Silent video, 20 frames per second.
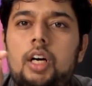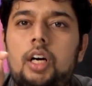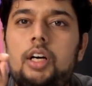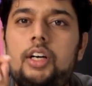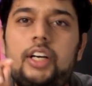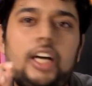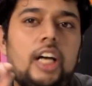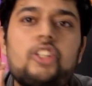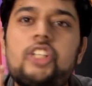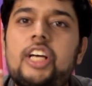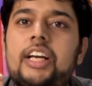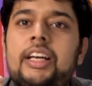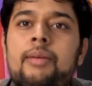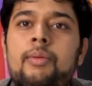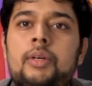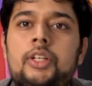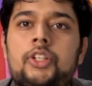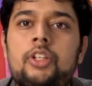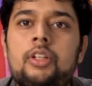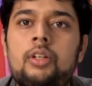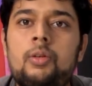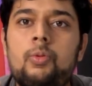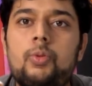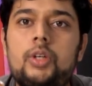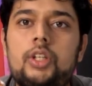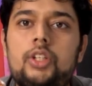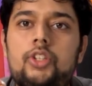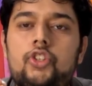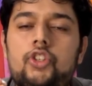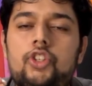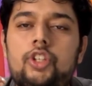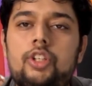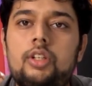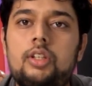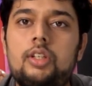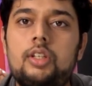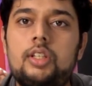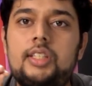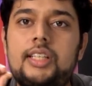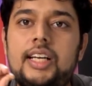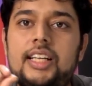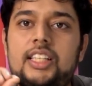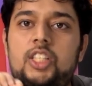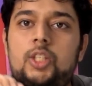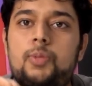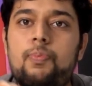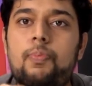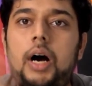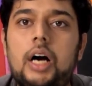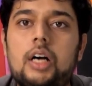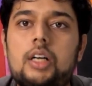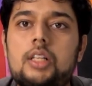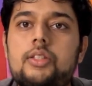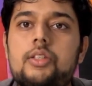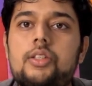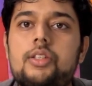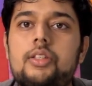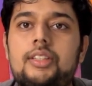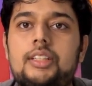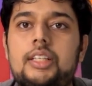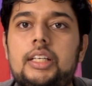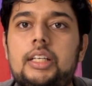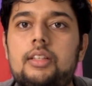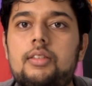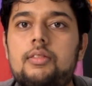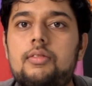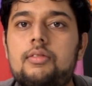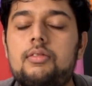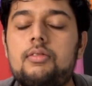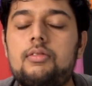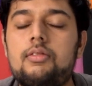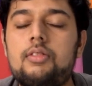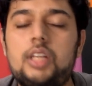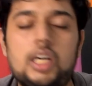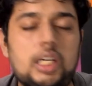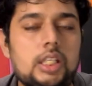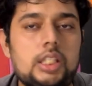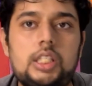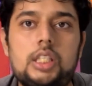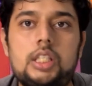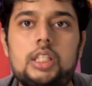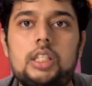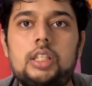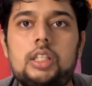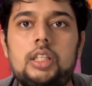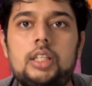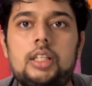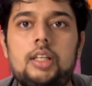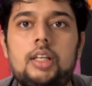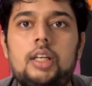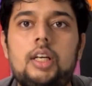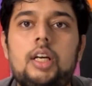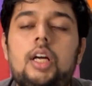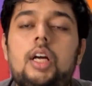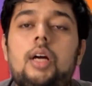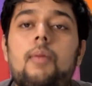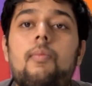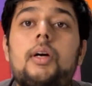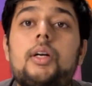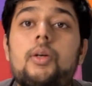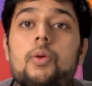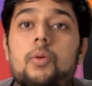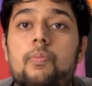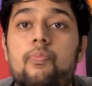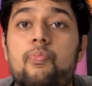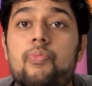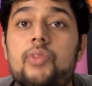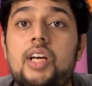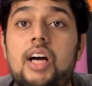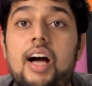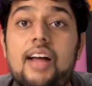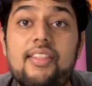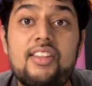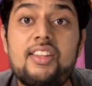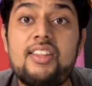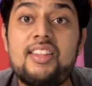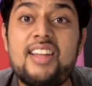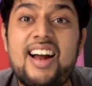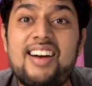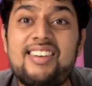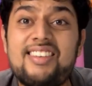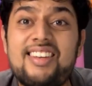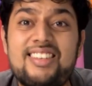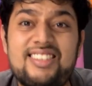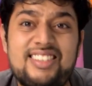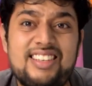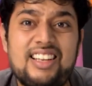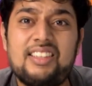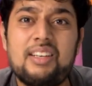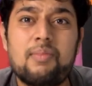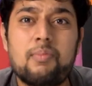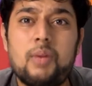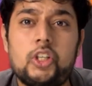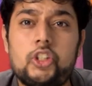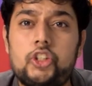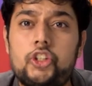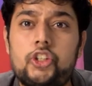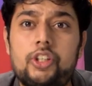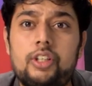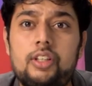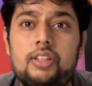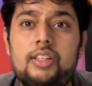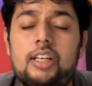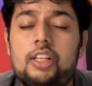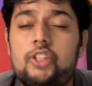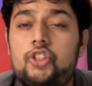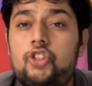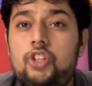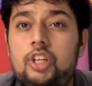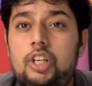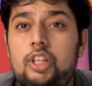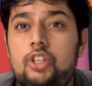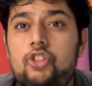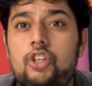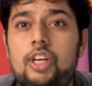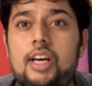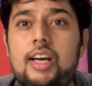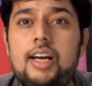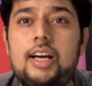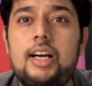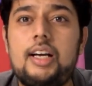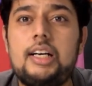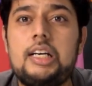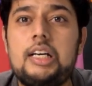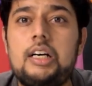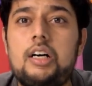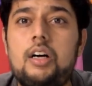touch animation, which sends sparkles on your screen. Yes, but no, other than that, there is nothing much that has changed, and